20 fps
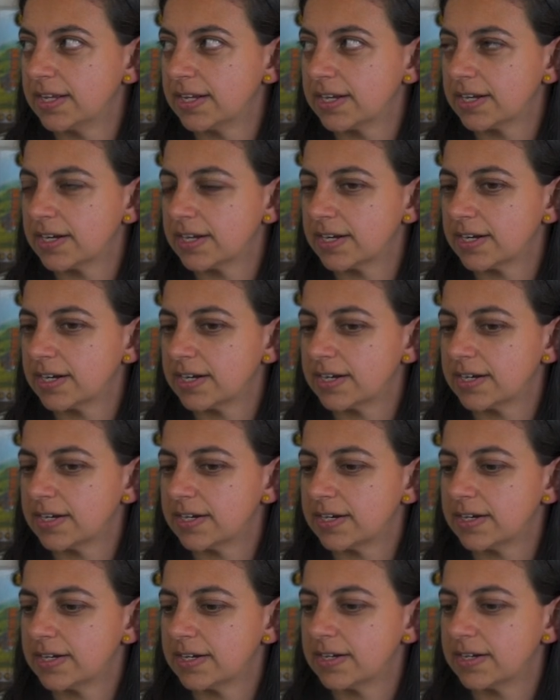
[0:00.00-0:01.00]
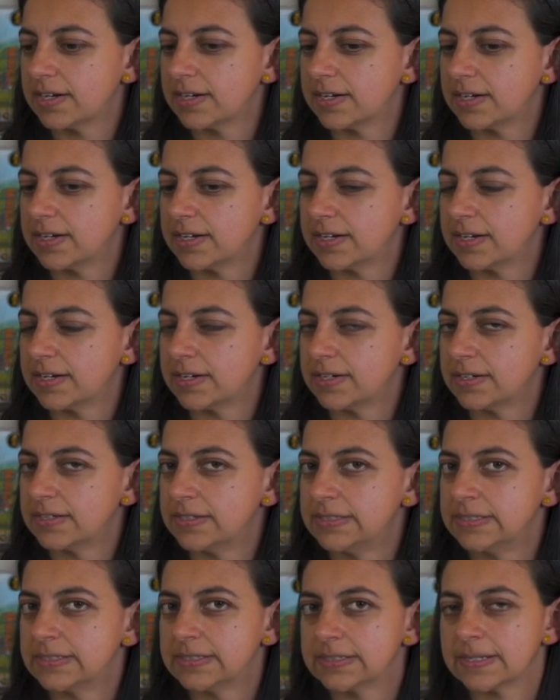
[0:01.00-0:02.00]

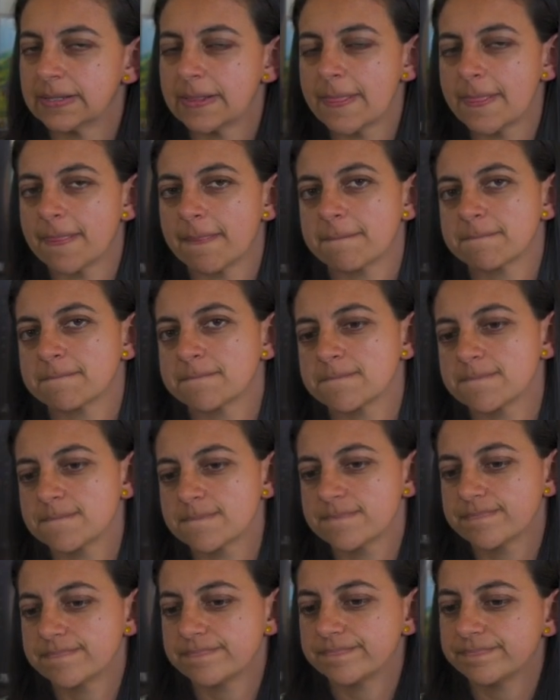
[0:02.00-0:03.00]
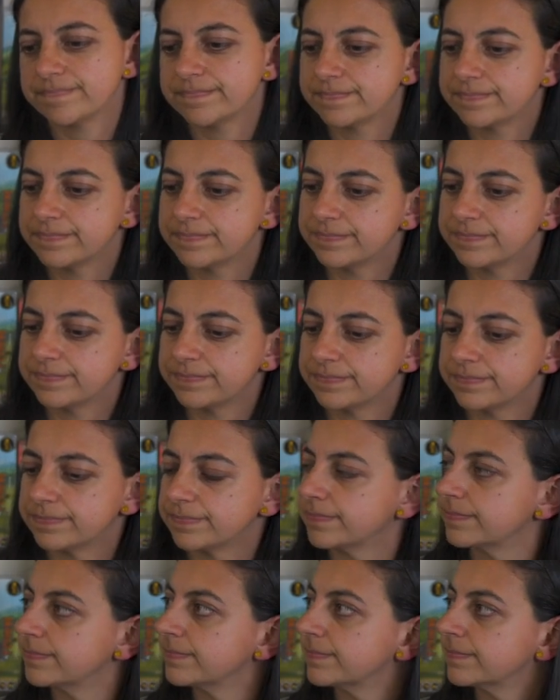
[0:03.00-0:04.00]

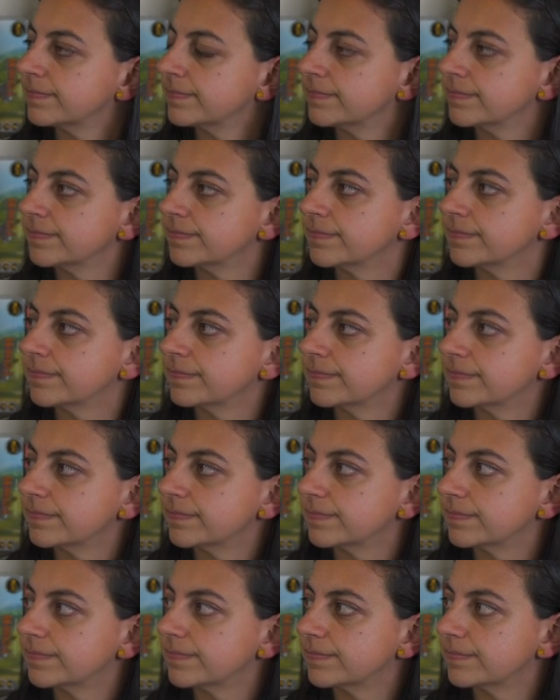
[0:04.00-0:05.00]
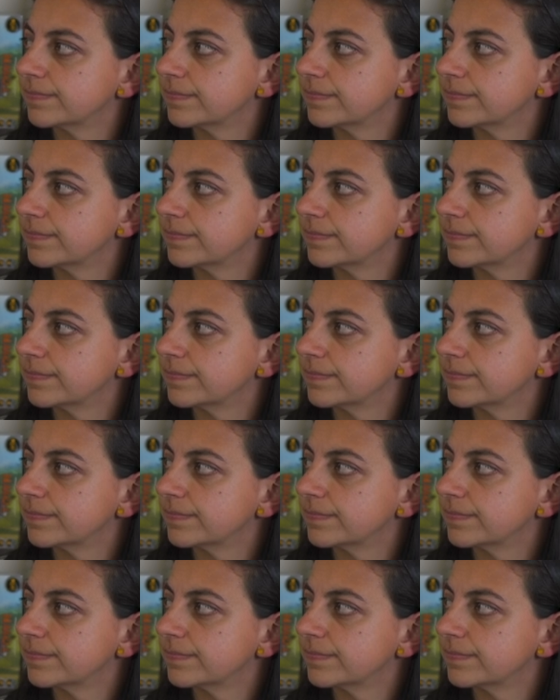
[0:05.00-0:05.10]
The person shown says nothing.